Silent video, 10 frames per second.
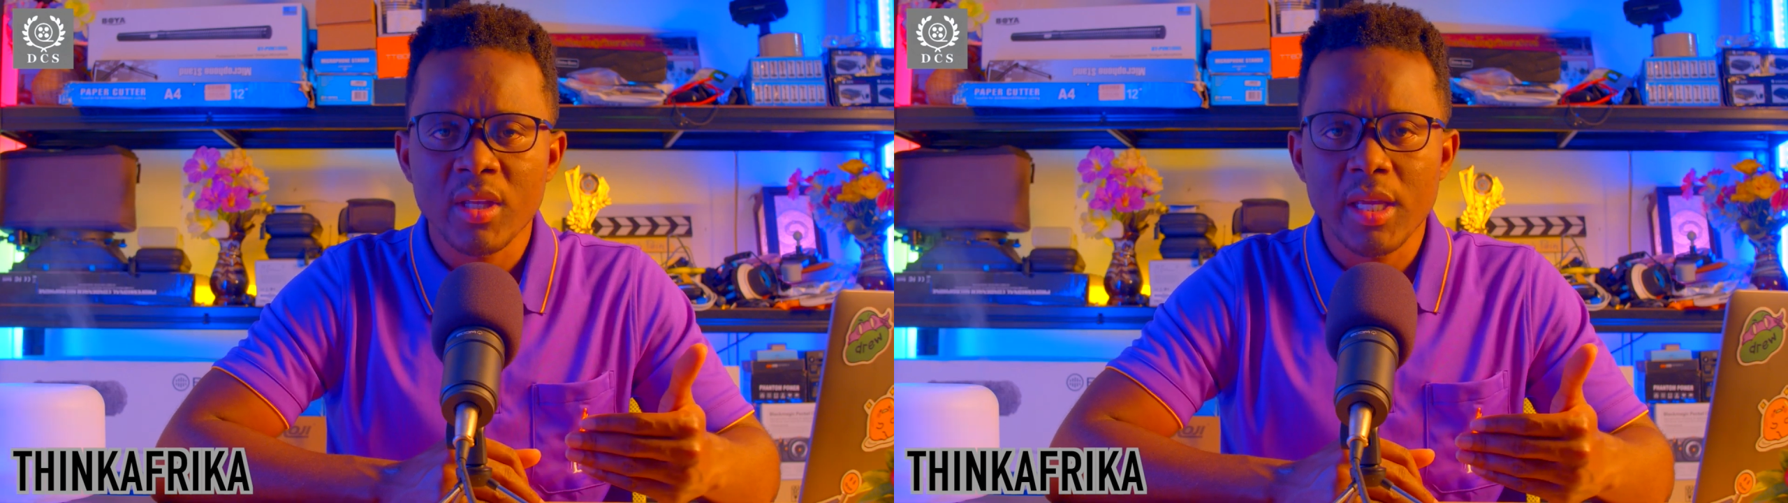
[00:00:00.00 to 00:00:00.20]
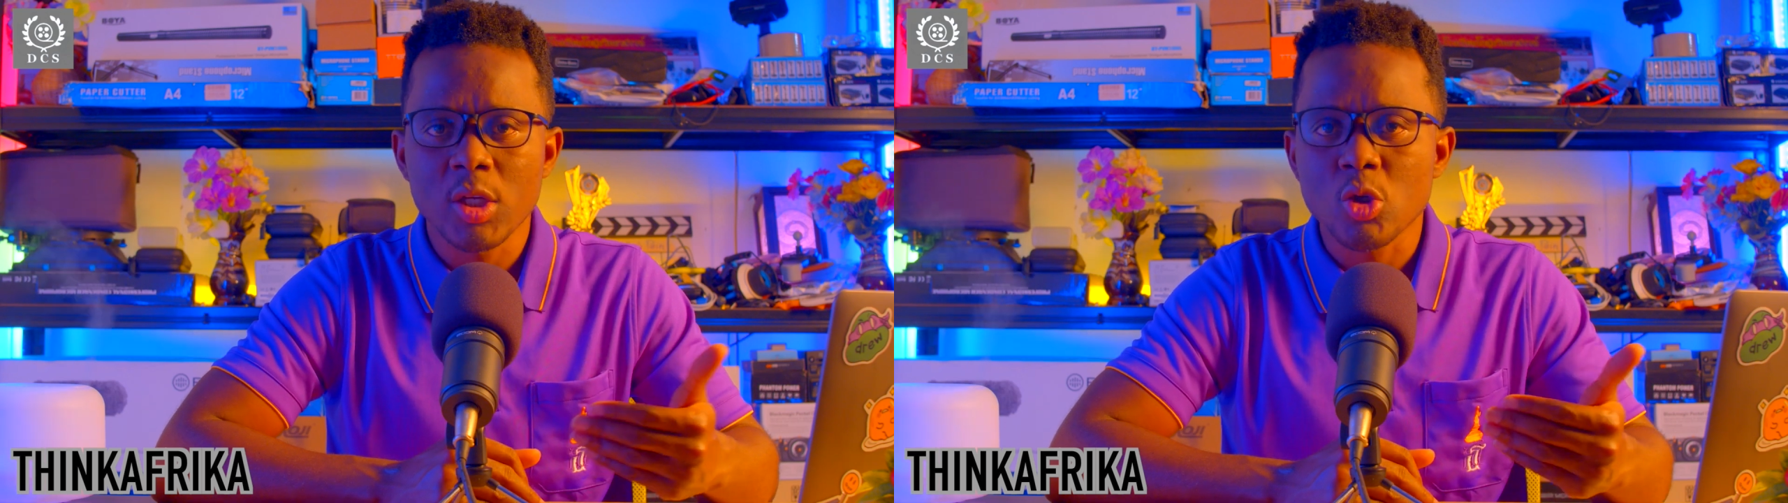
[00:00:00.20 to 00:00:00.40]

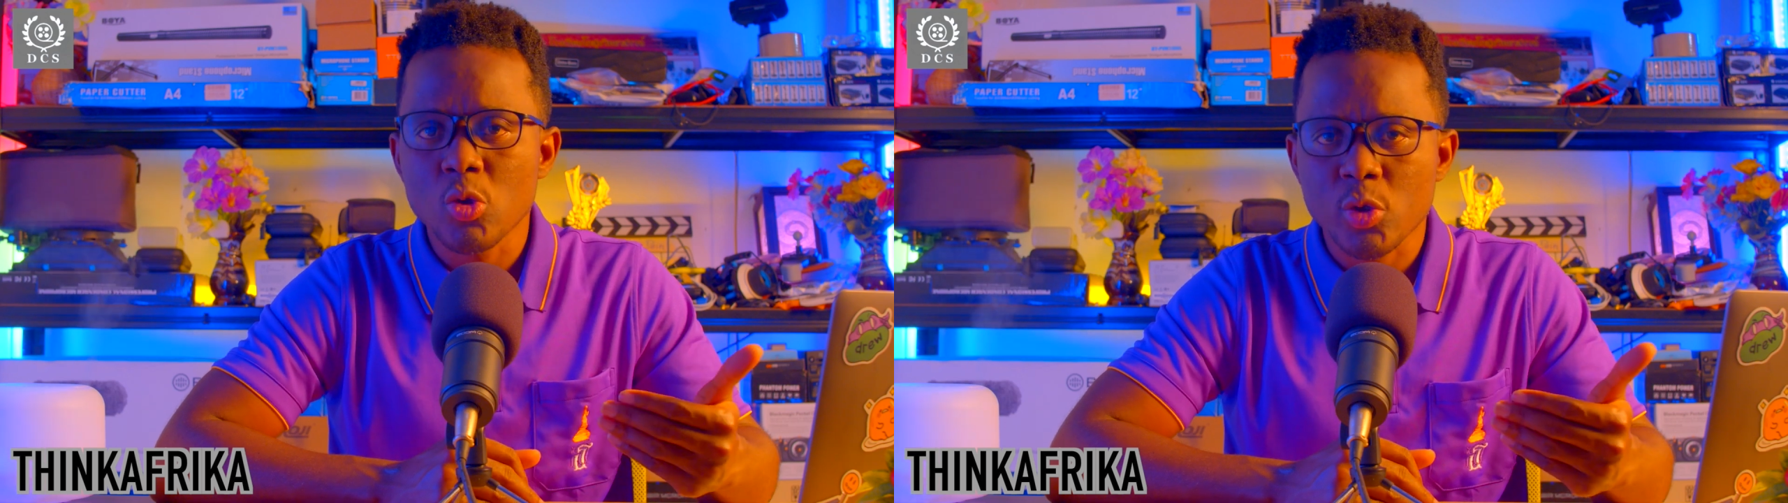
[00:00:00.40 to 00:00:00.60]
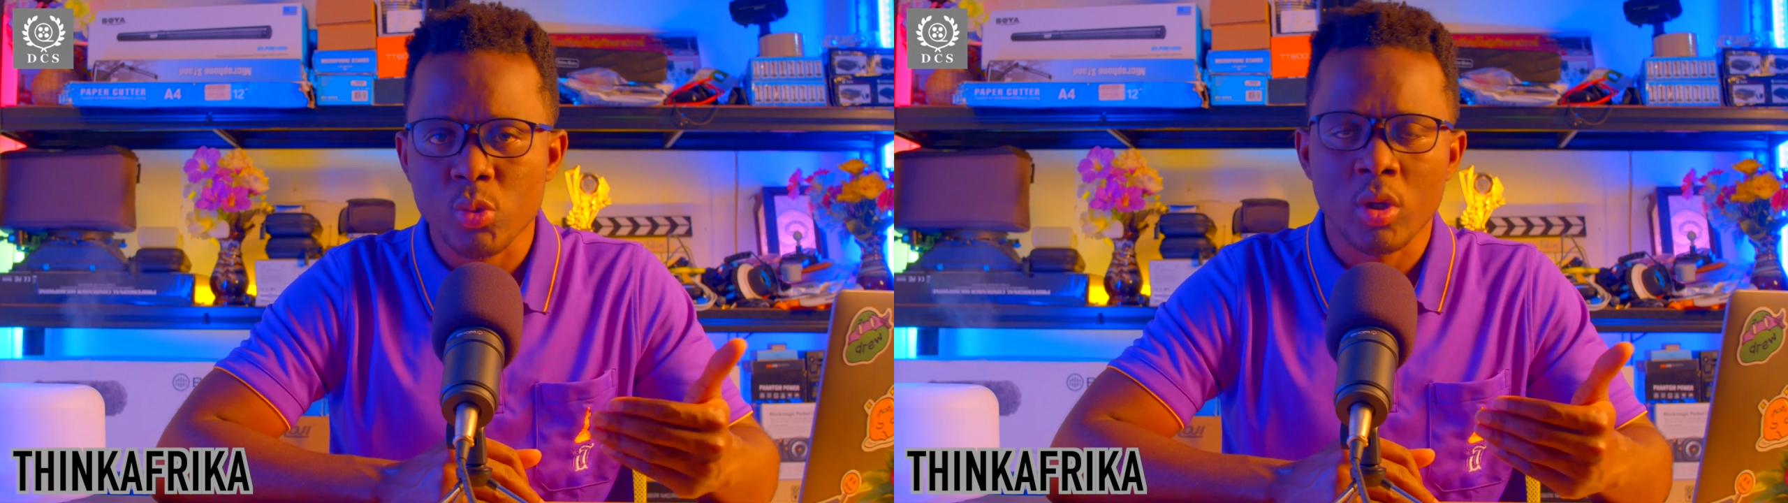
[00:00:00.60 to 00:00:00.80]

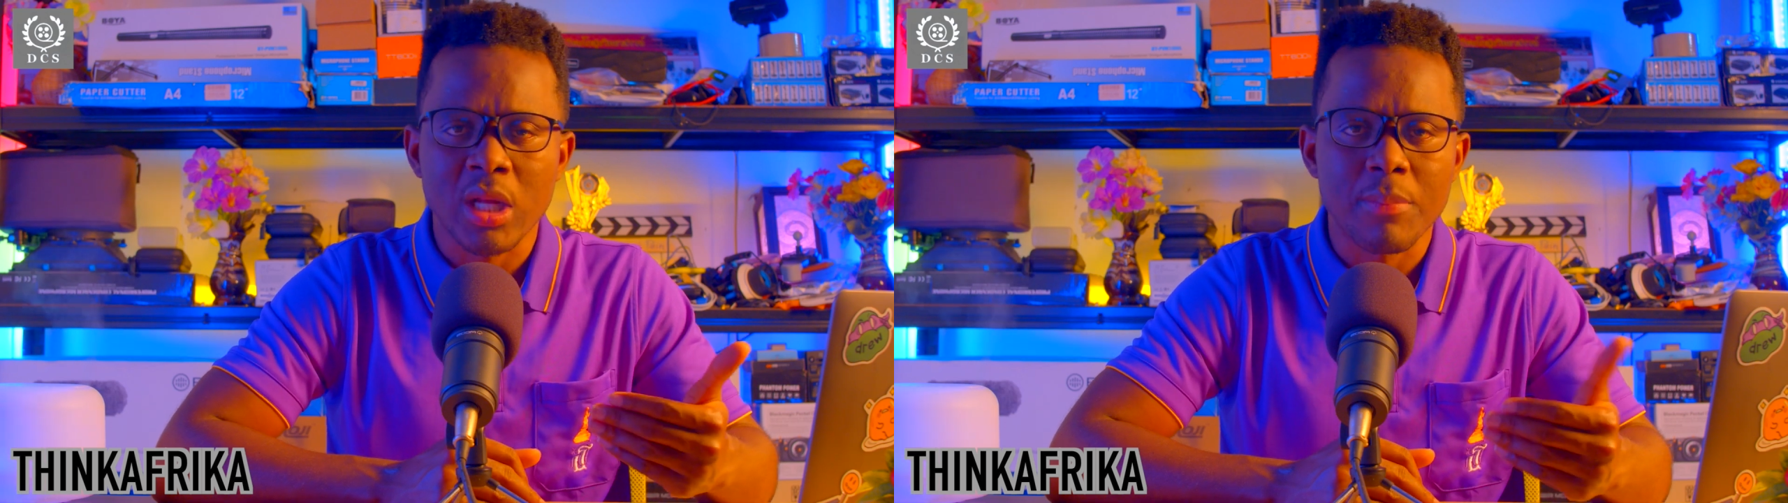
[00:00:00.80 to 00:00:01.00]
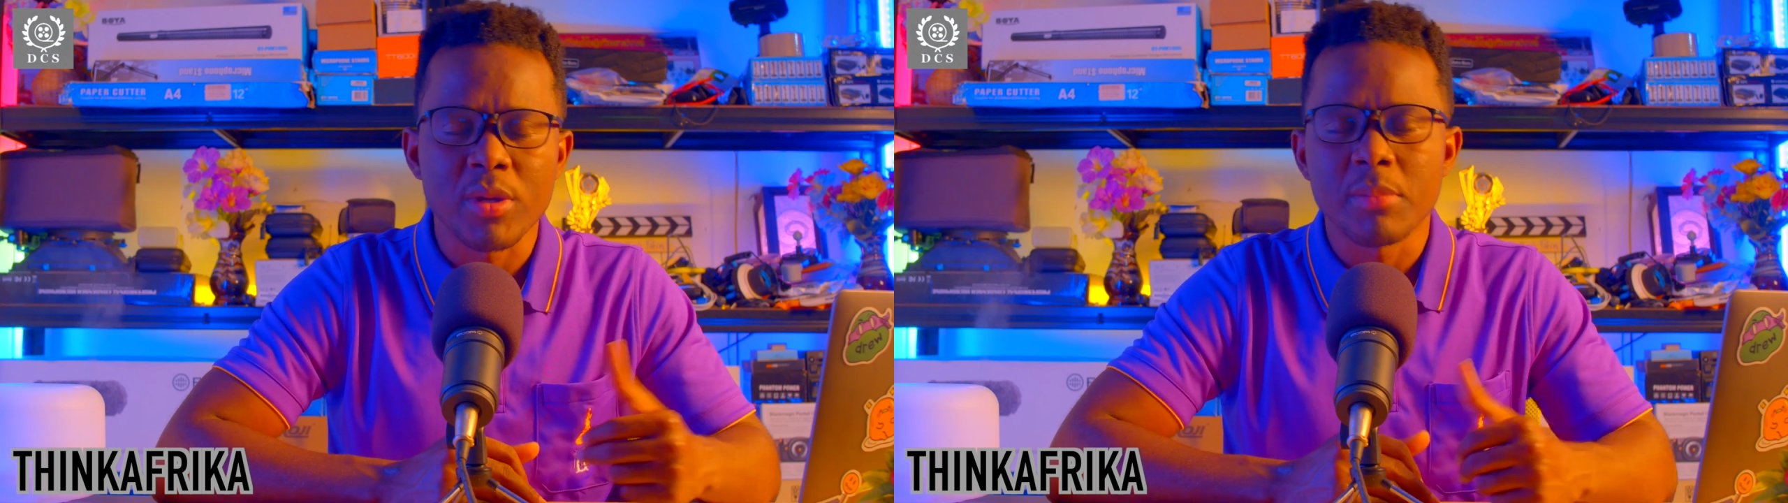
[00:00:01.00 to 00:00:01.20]
issues with
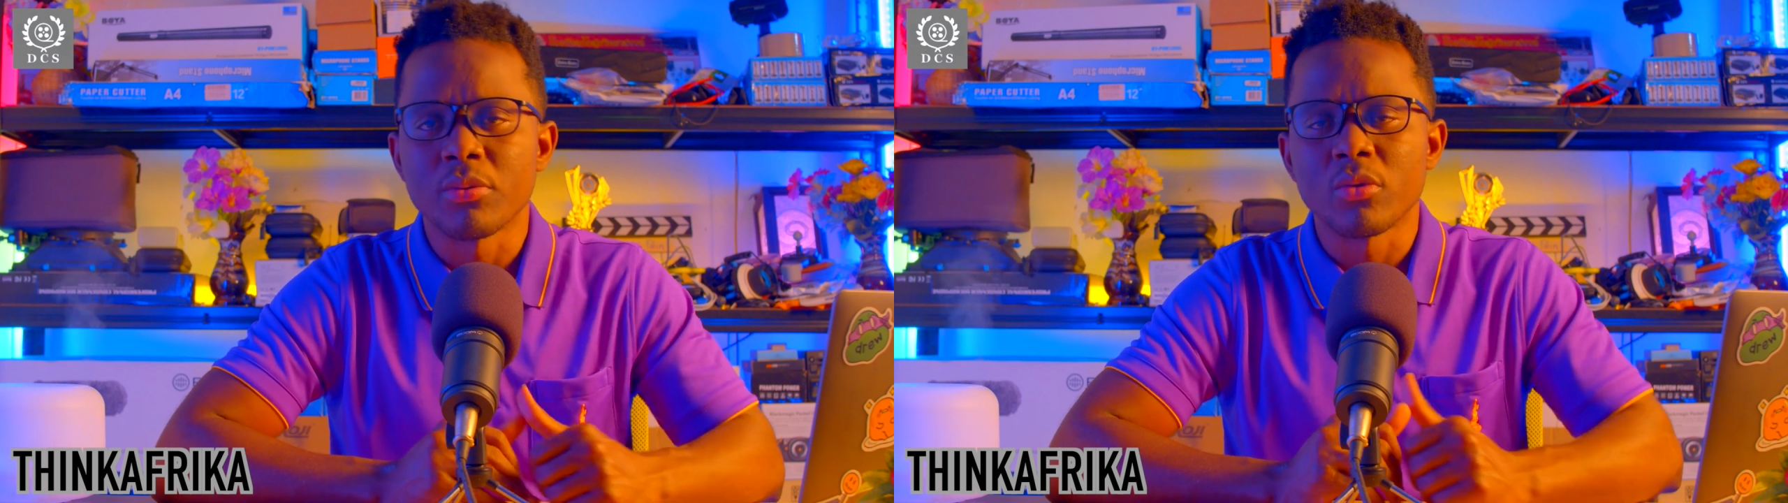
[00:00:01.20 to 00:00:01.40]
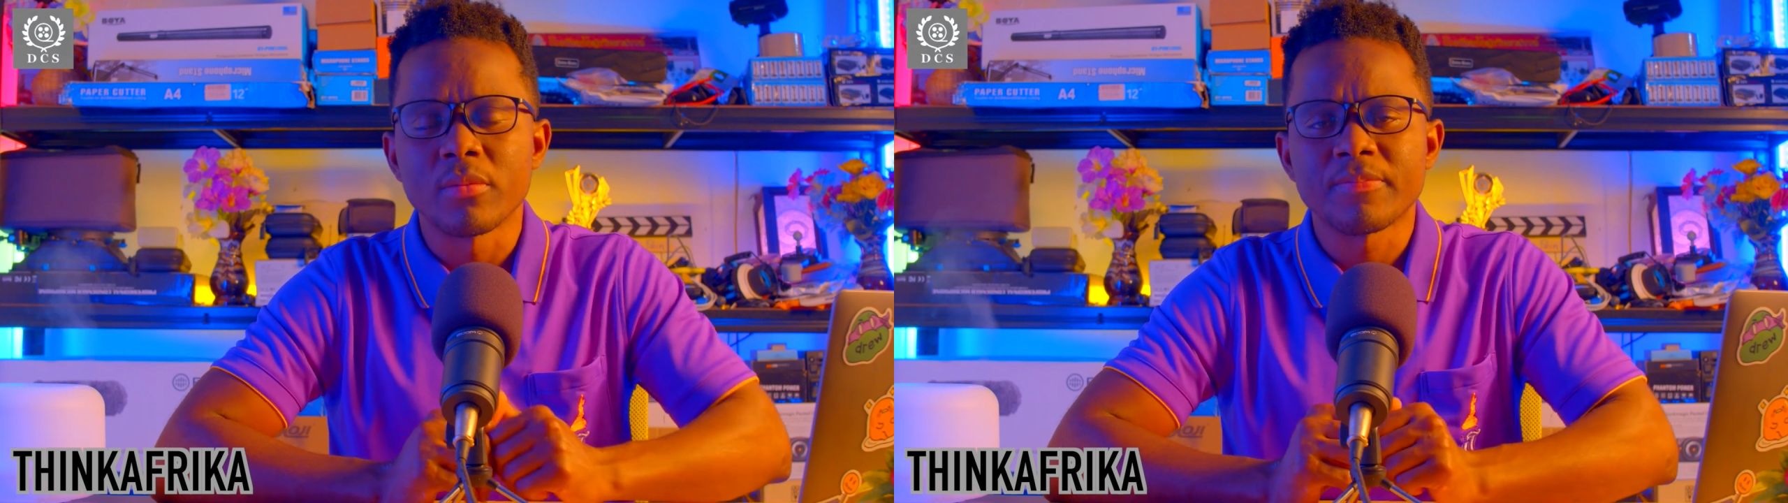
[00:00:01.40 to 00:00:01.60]
other
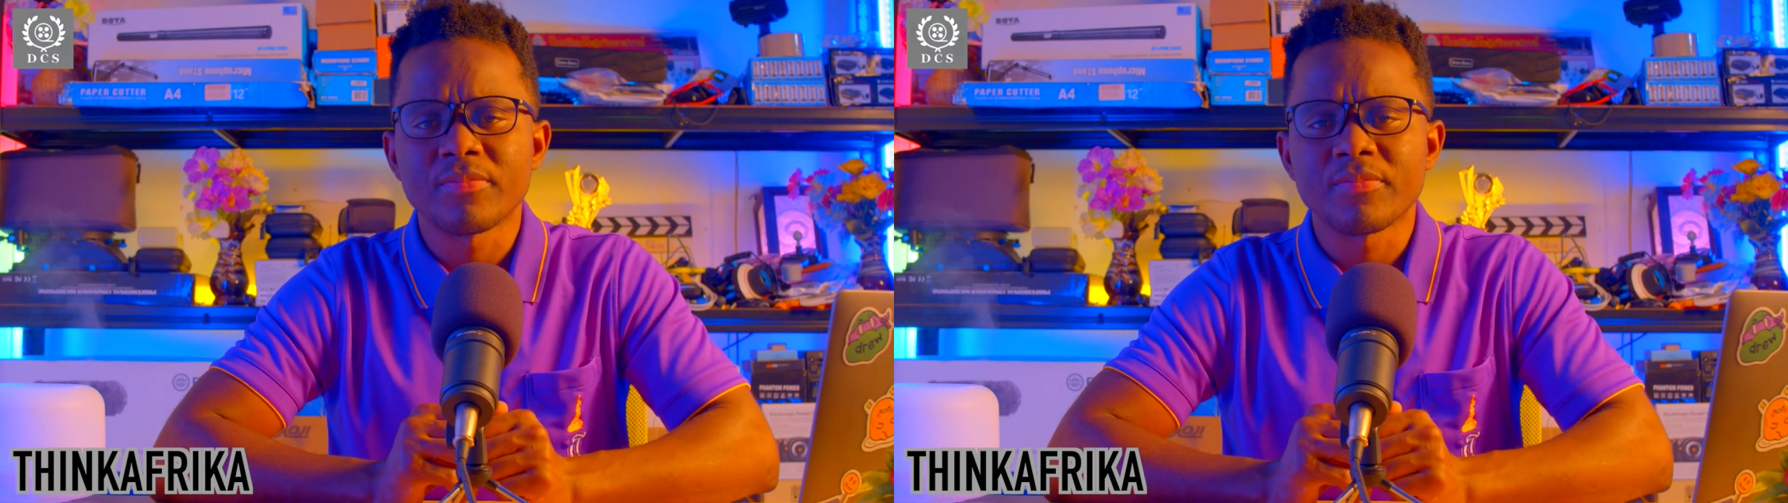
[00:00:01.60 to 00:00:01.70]
people.